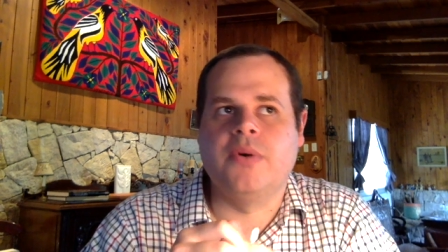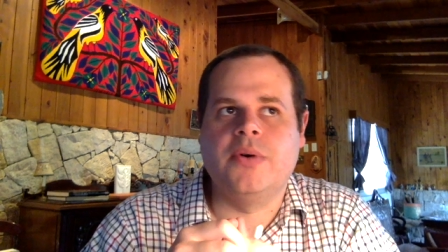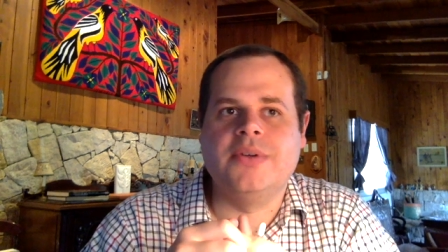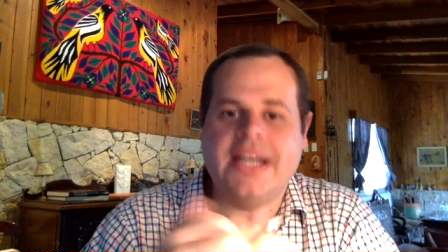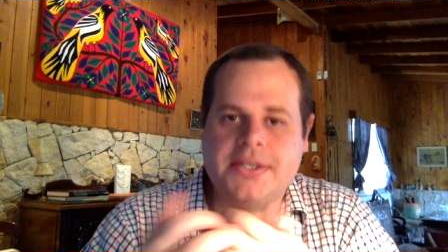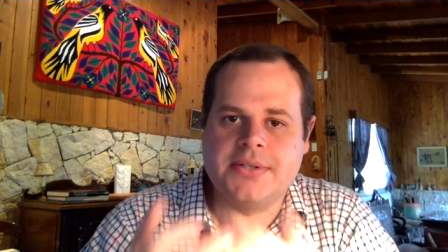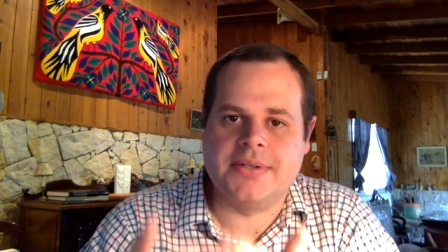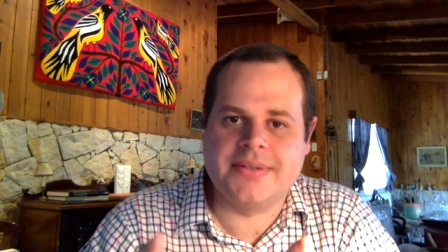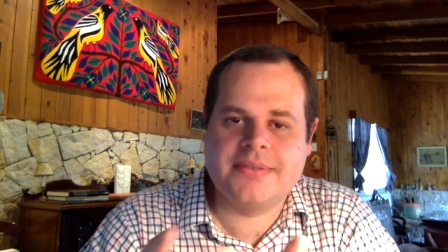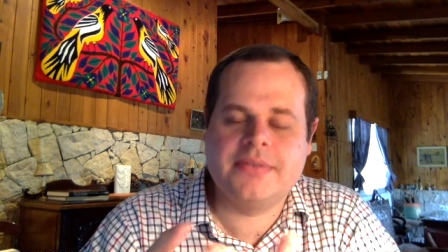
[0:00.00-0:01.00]

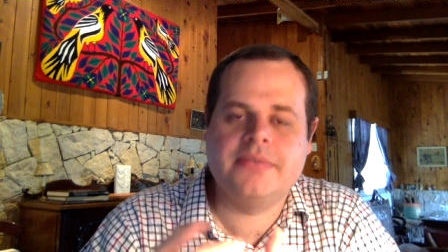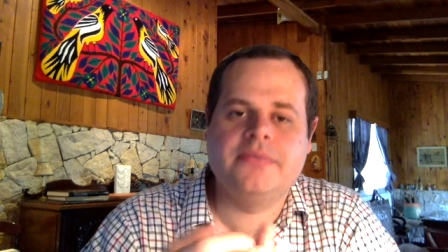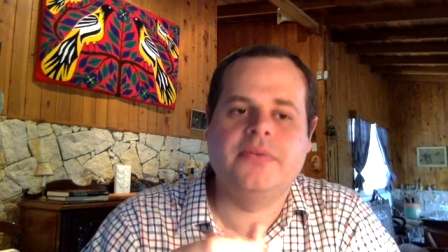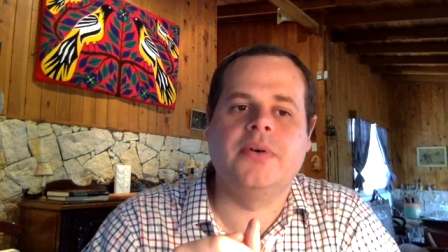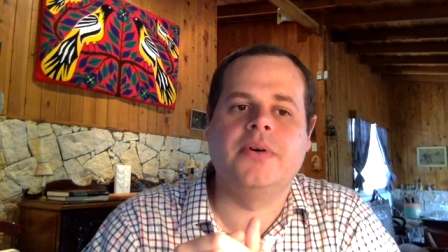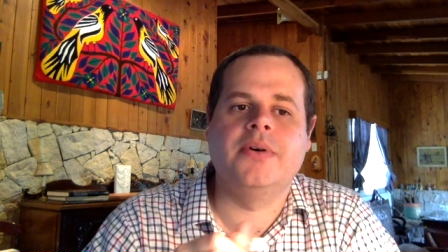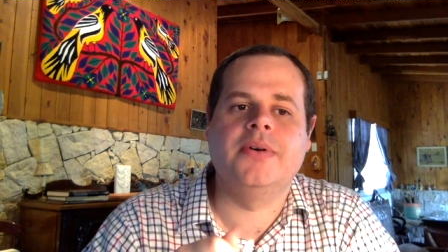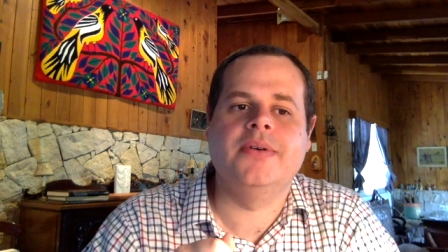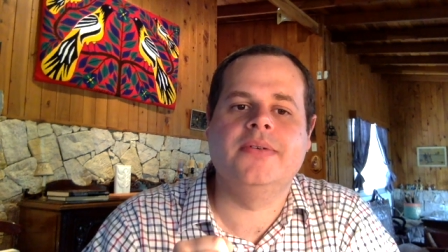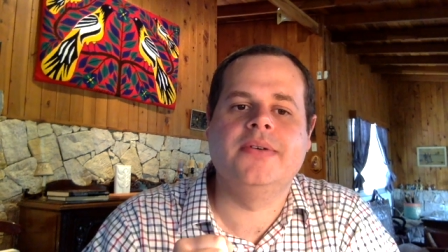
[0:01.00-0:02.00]
nature,
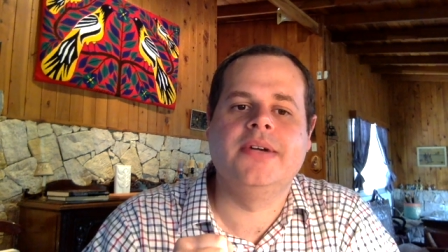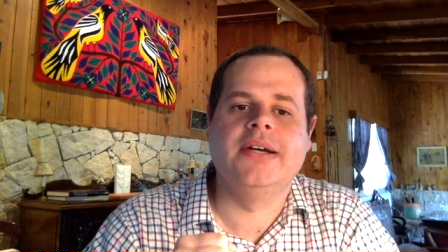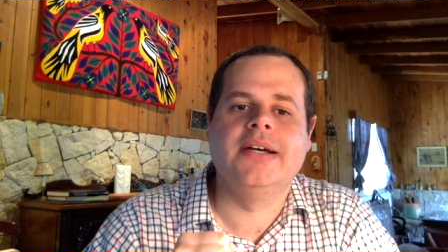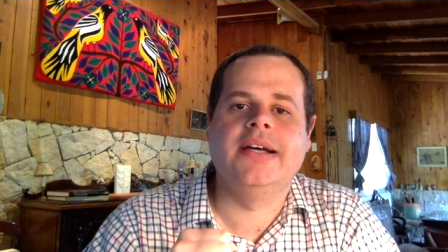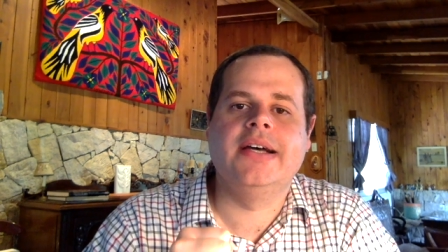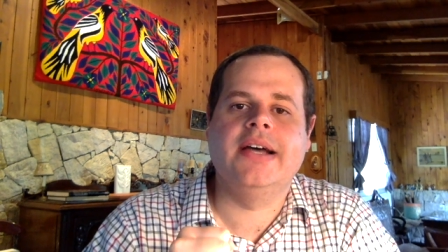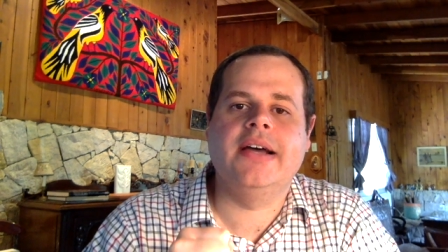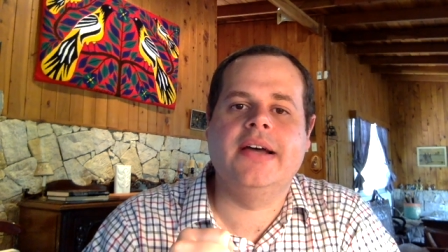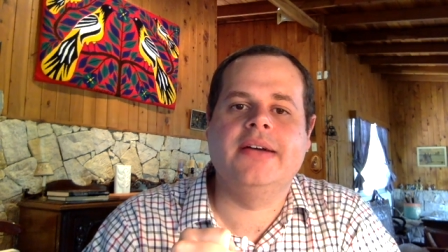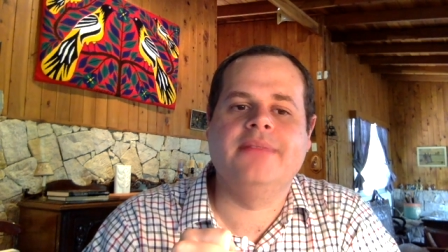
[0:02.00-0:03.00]
for
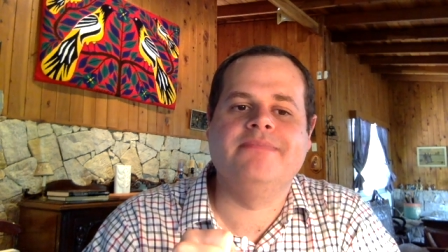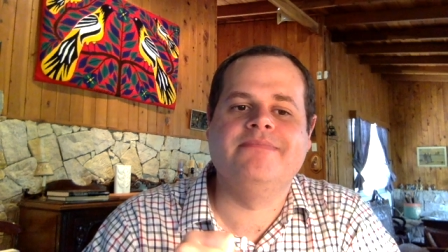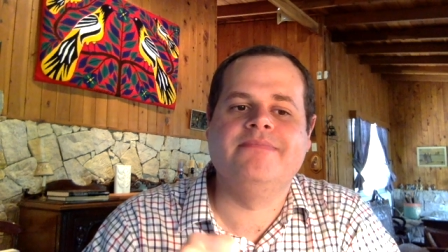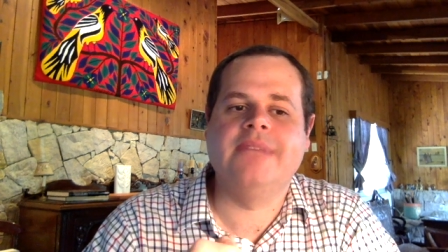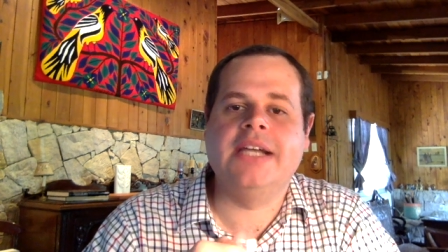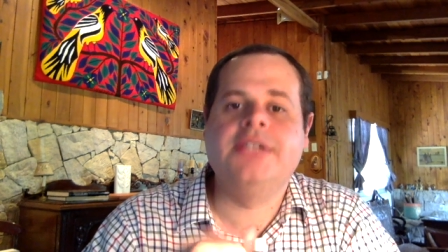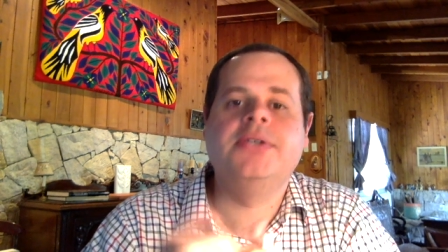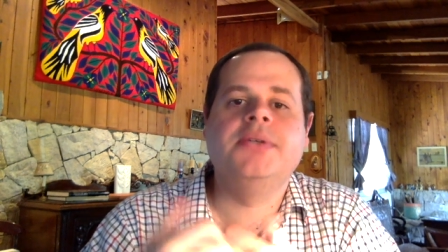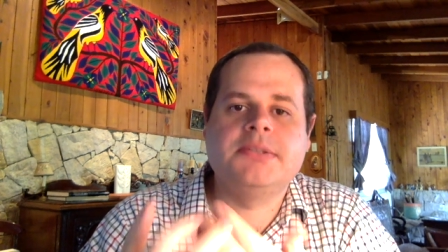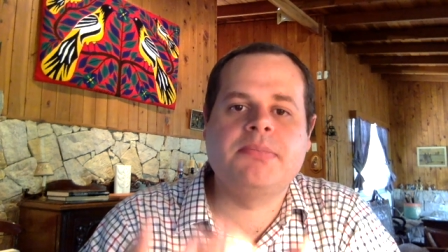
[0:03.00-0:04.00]

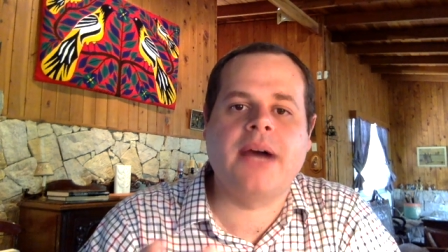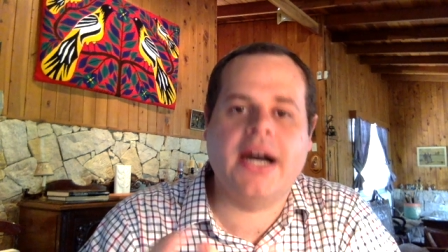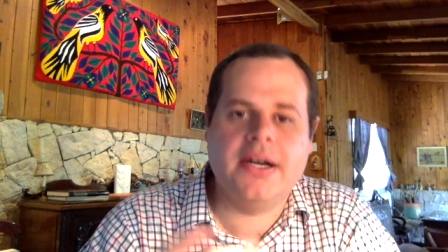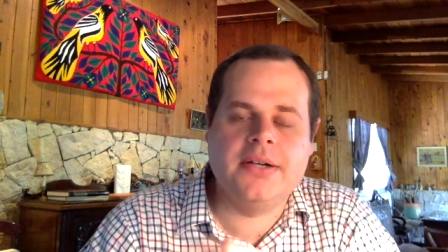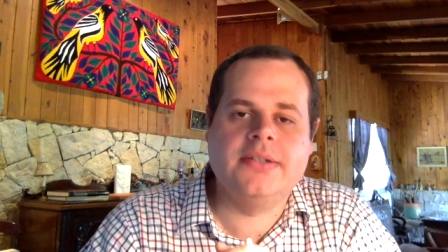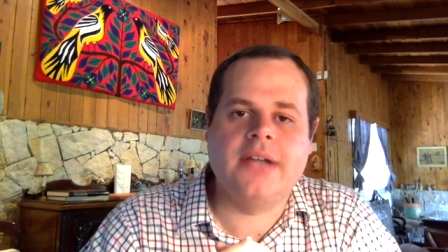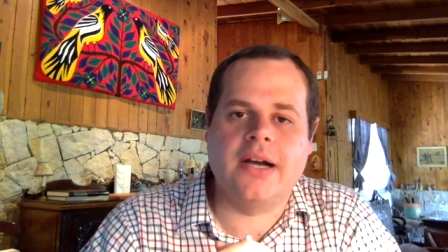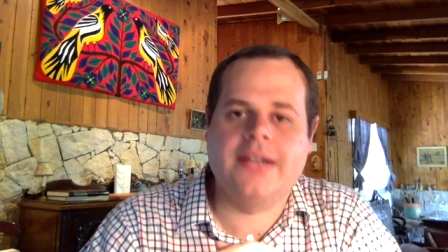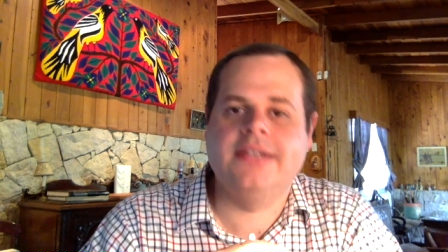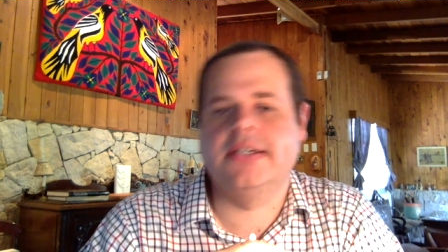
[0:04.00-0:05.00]
nature-inspired
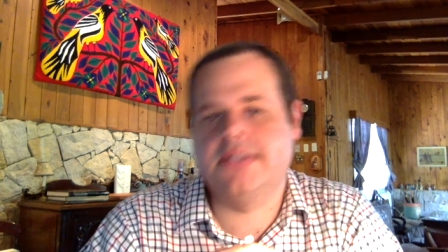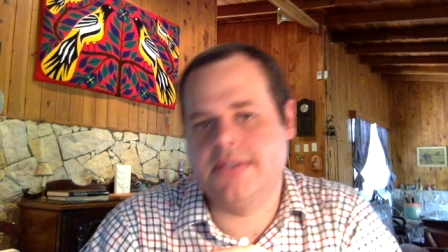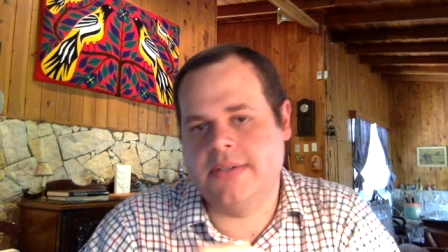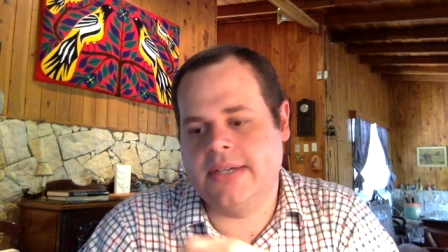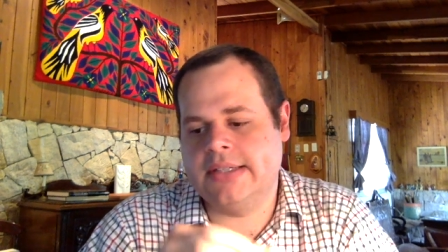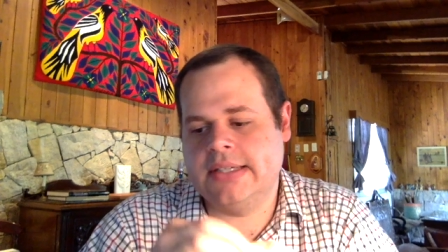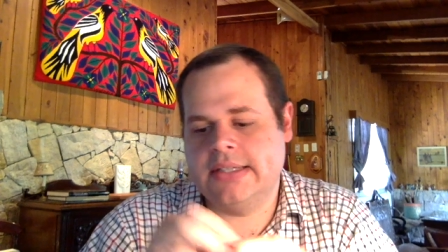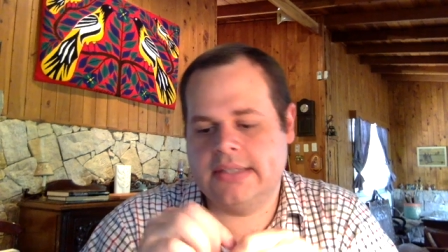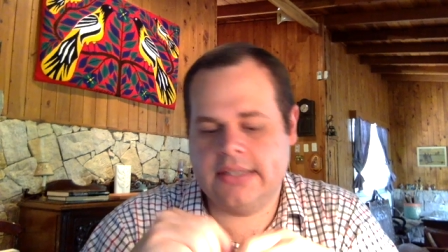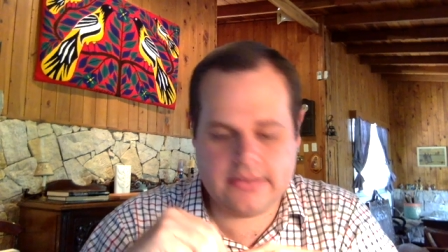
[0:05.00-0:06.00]
architecture
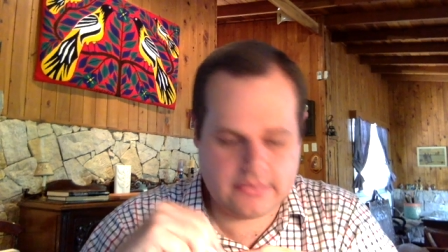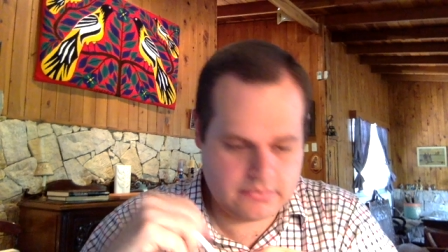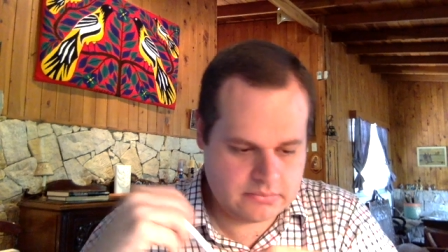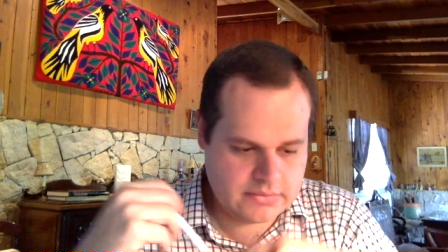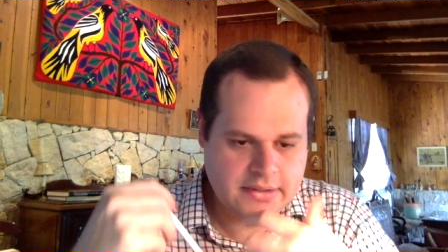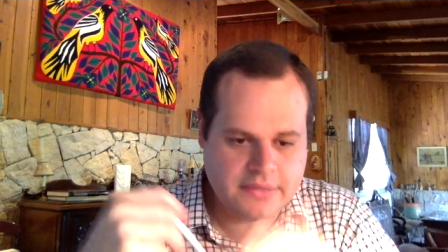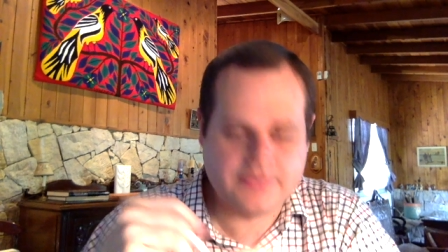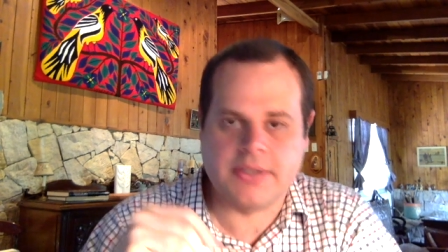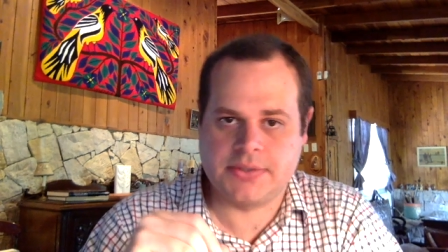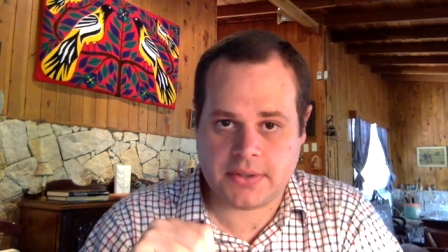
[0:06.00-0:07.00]
and
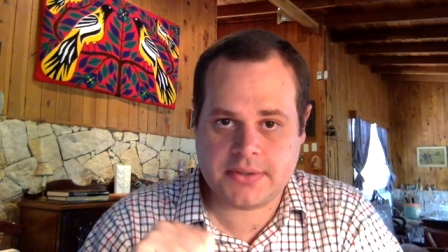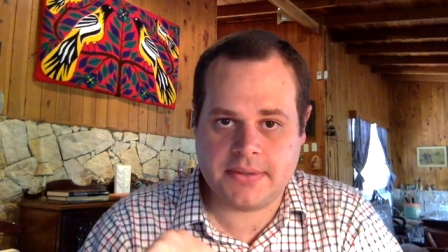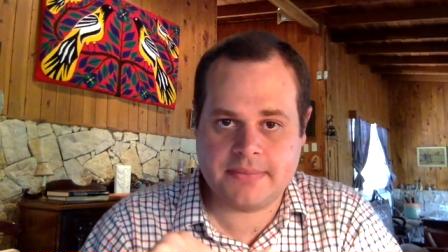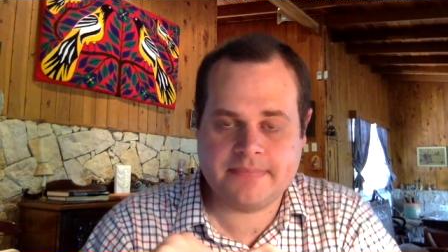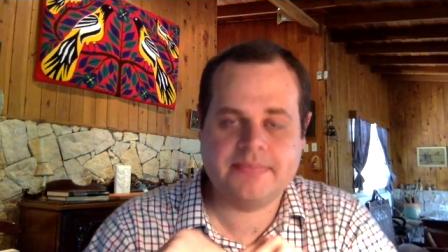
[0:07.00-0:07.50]
infrastructure.